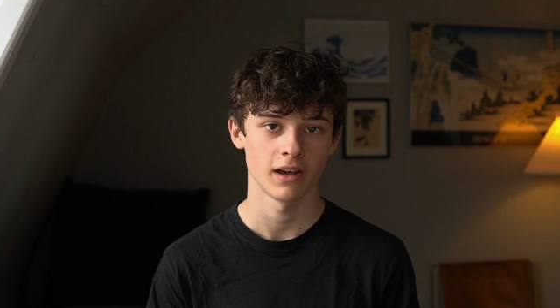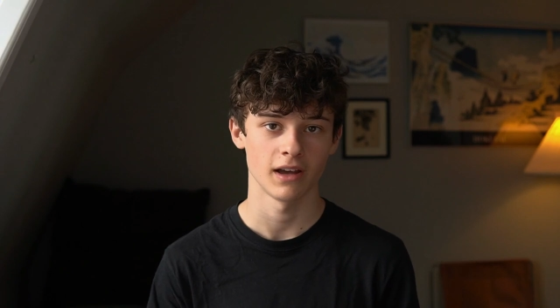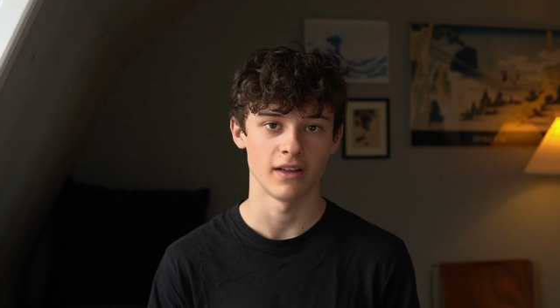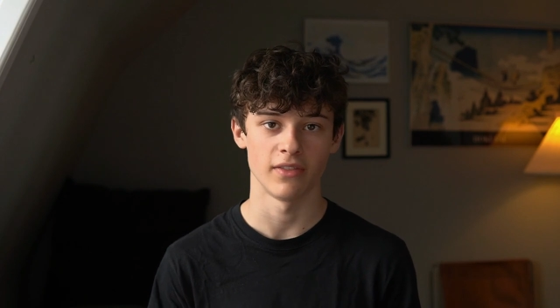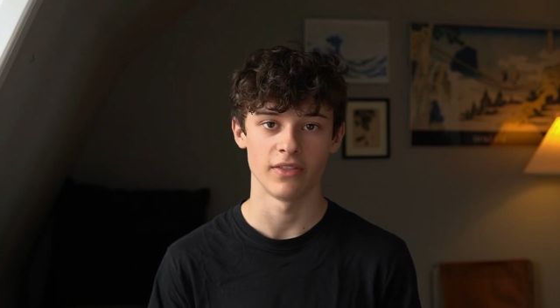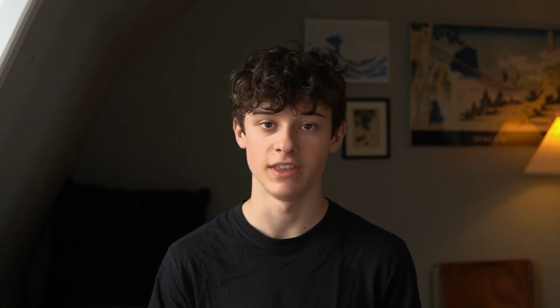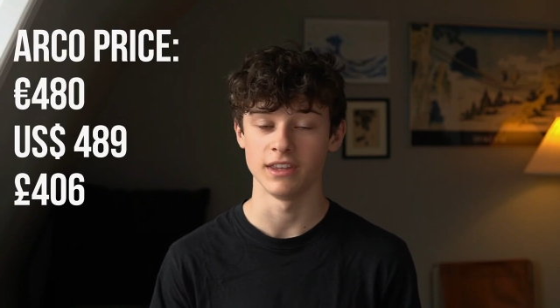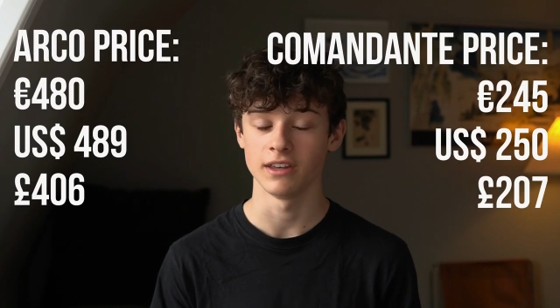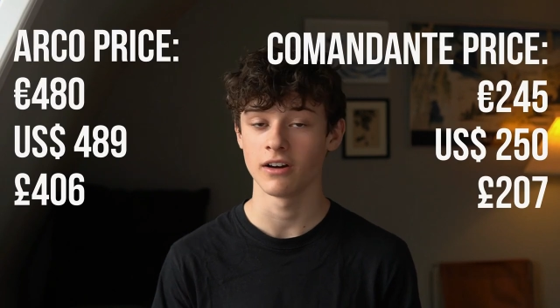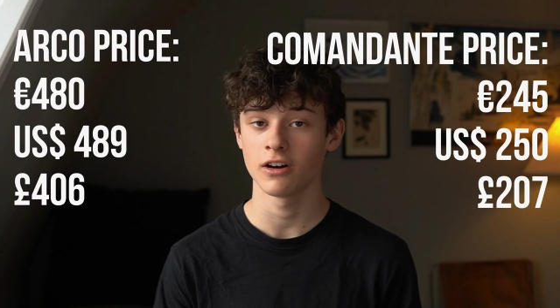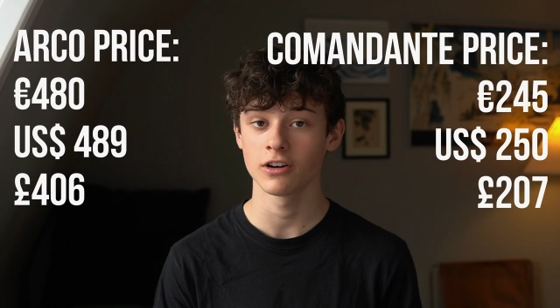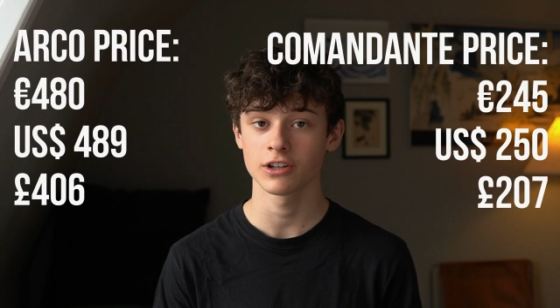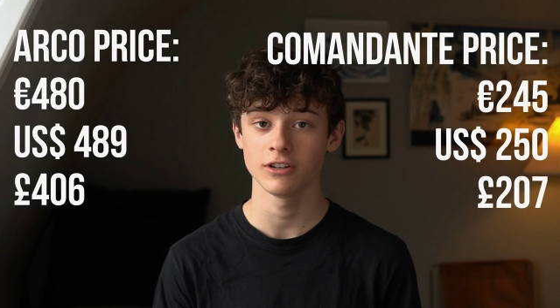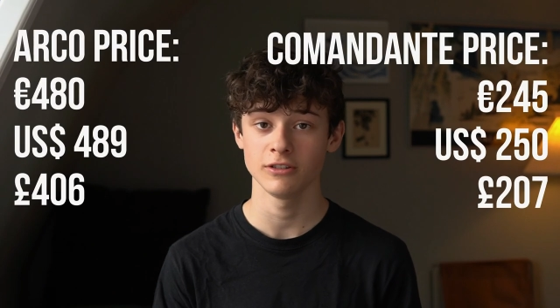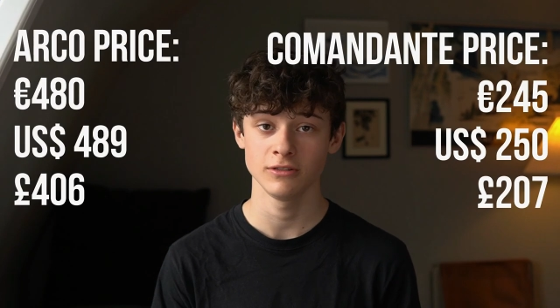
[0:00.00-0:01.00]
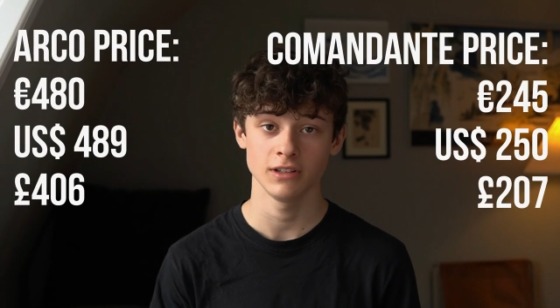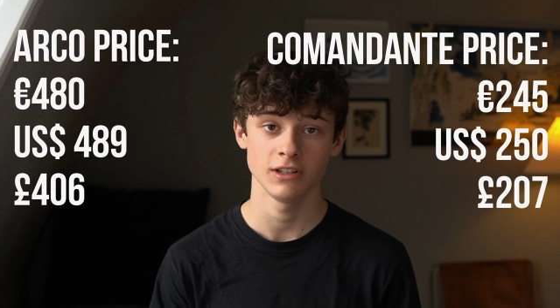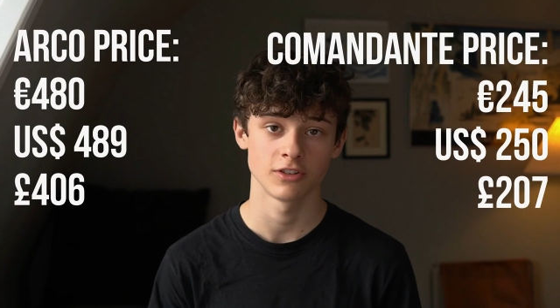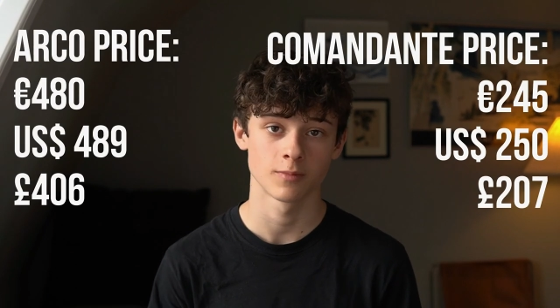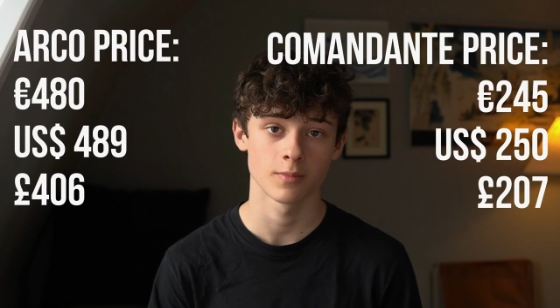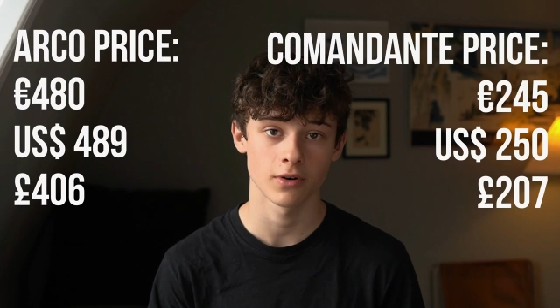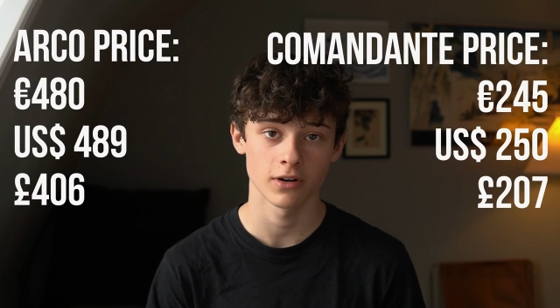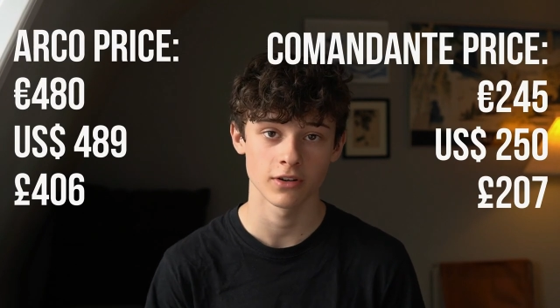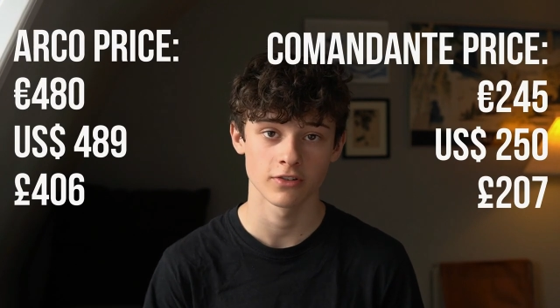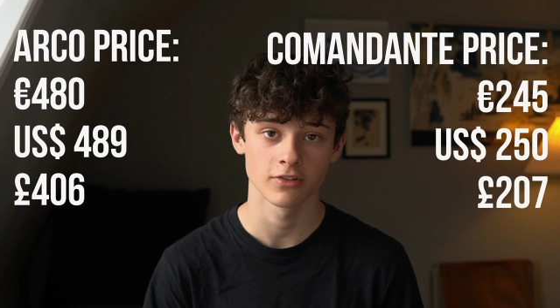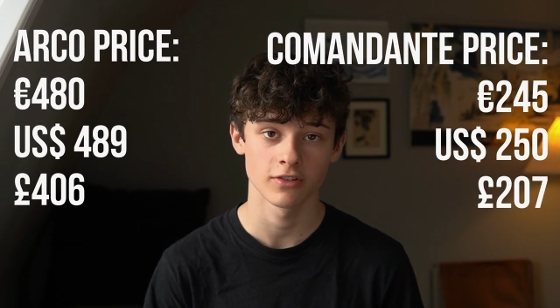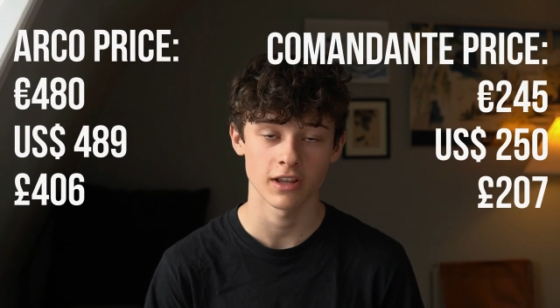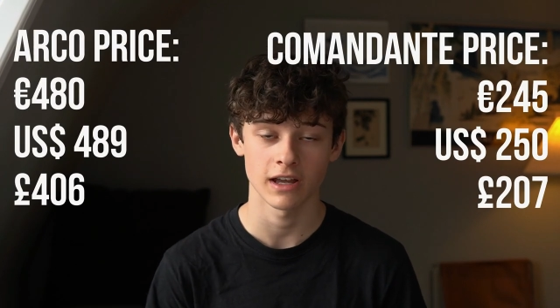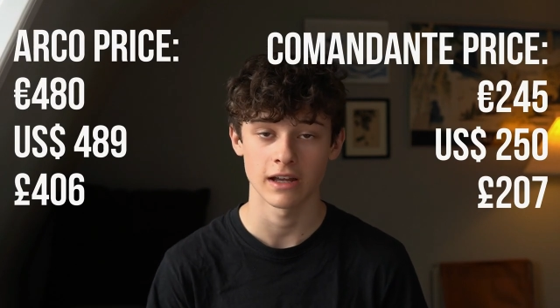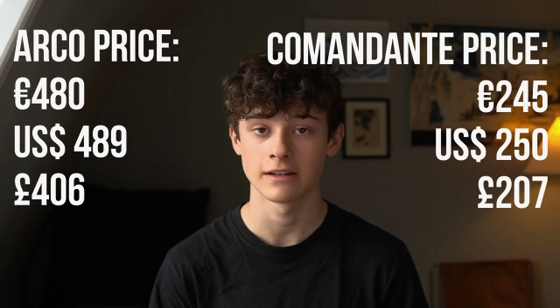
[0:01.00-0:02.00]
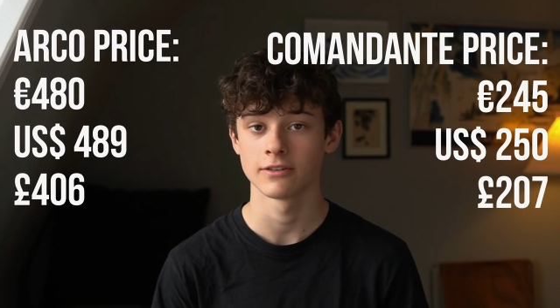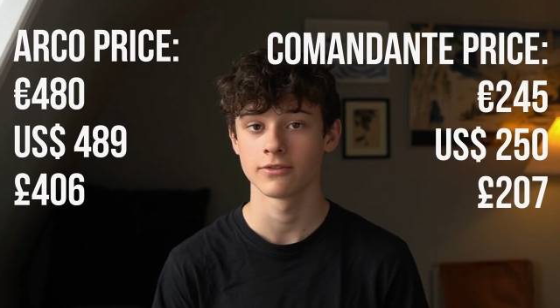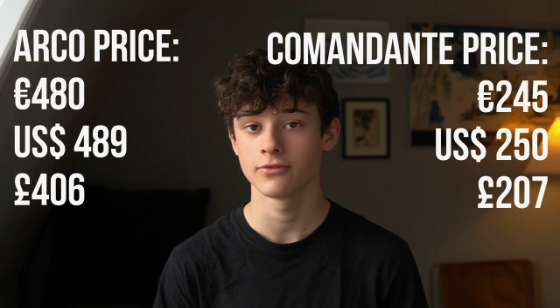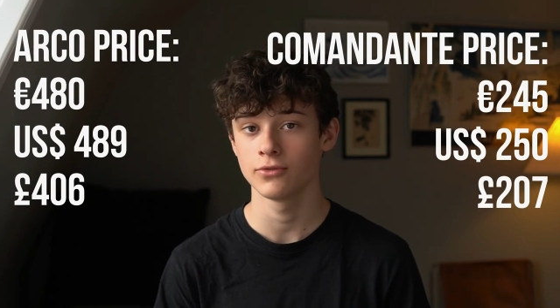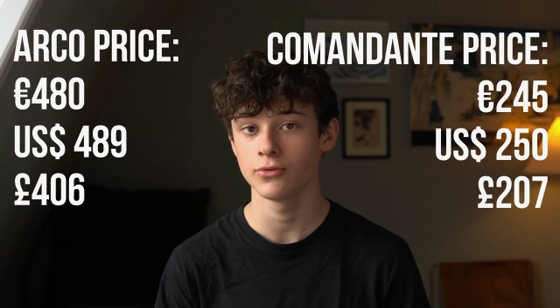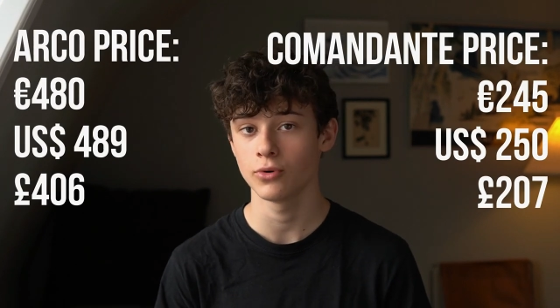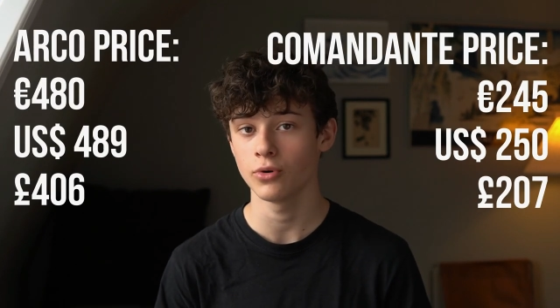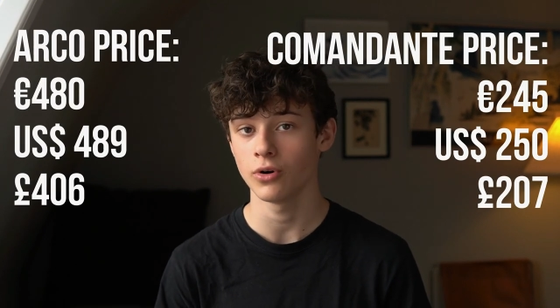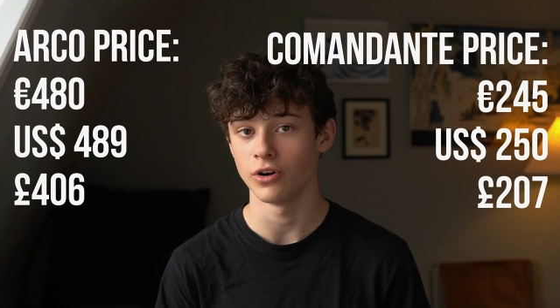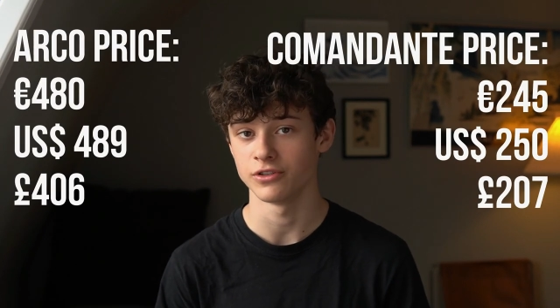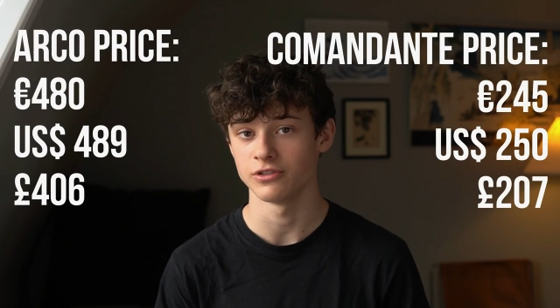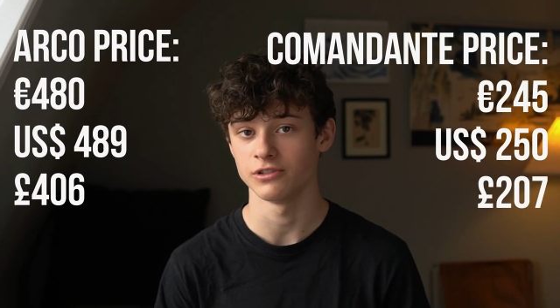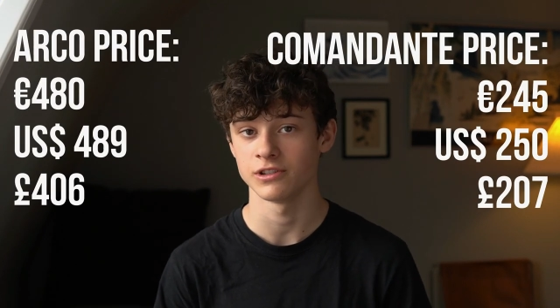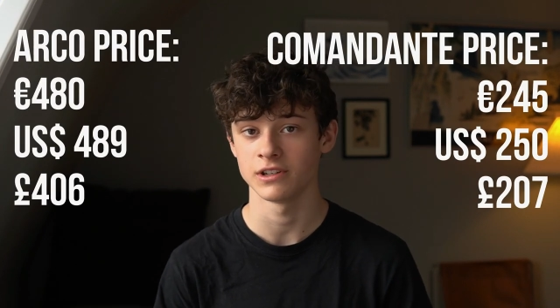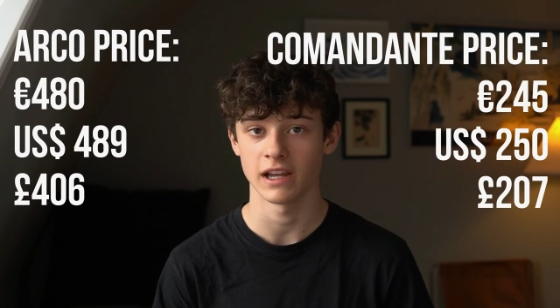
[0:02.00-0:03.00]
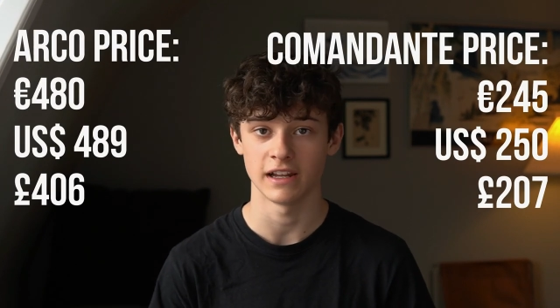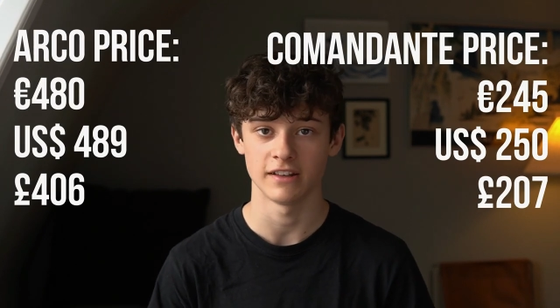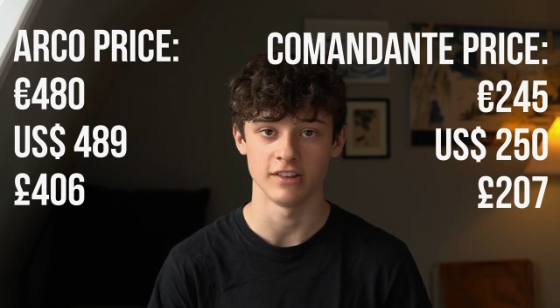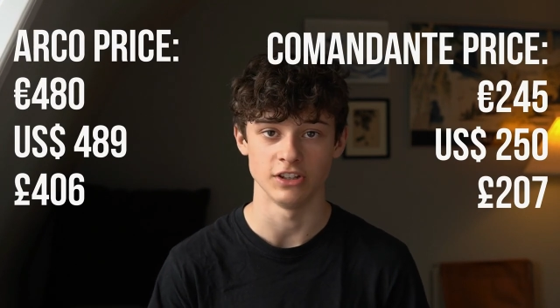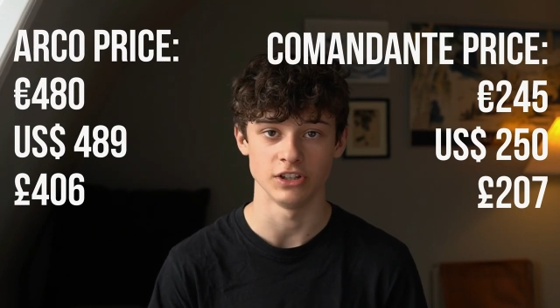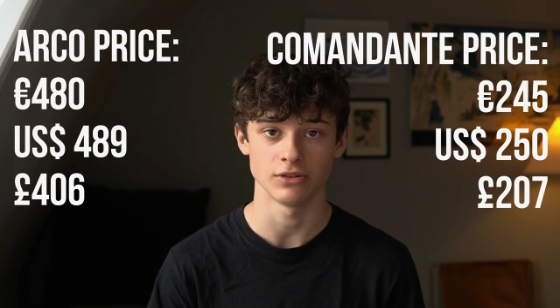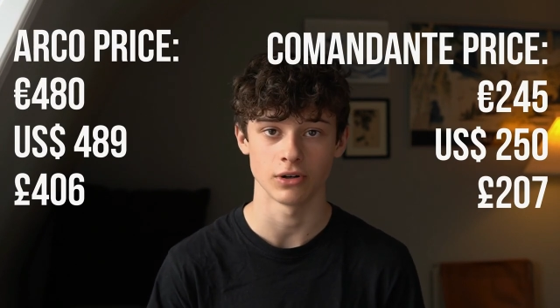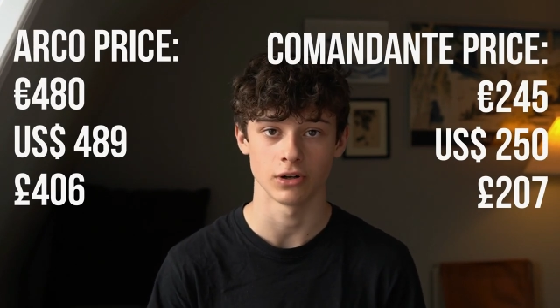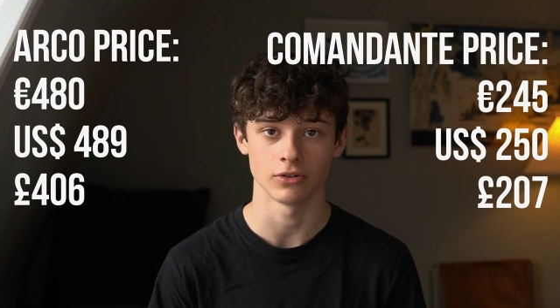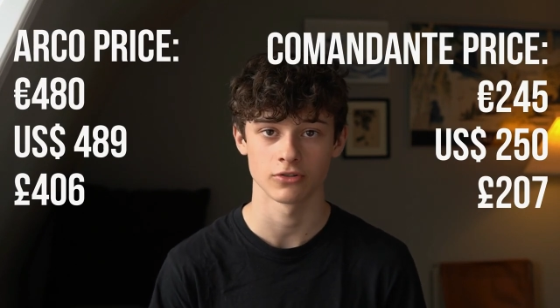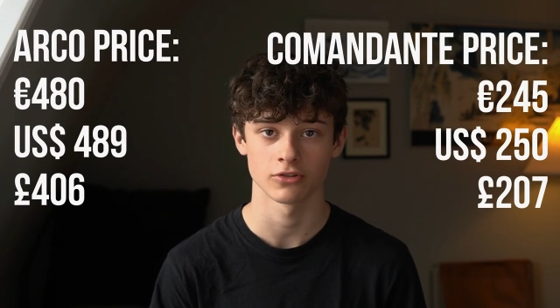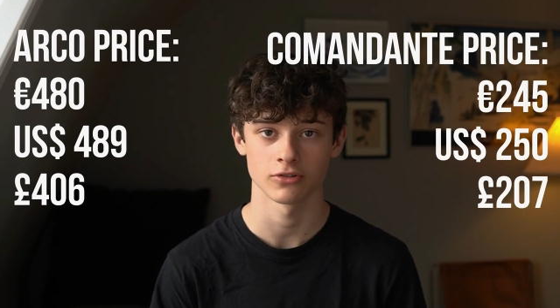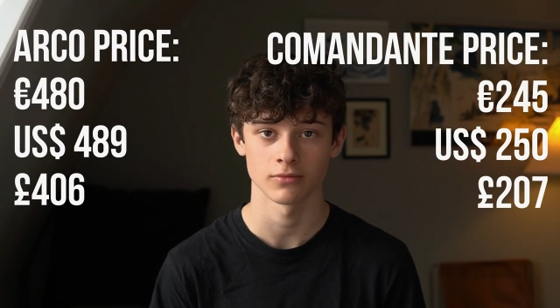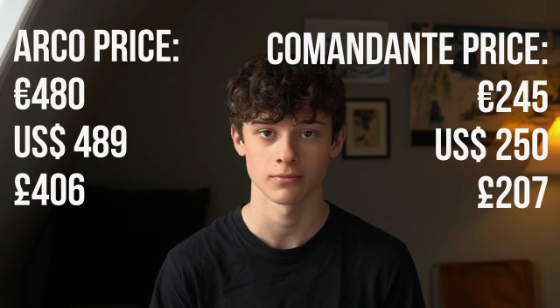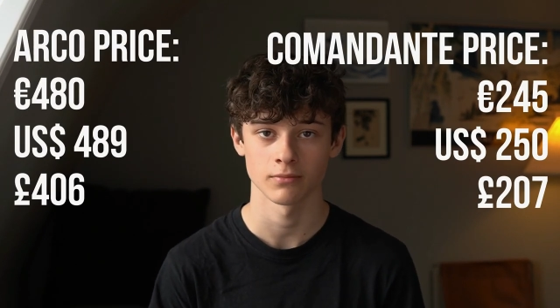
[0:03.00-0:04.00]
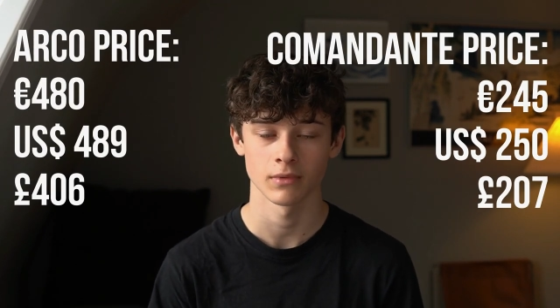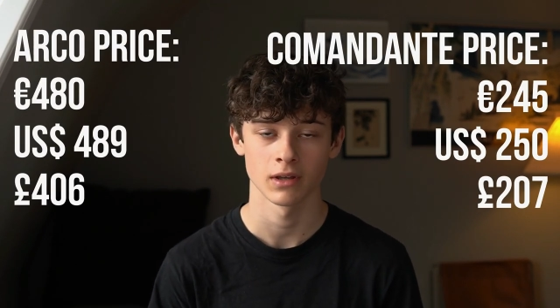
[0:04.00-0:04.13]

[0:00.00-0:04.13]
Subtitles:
and the Arco is priced at 480 euros,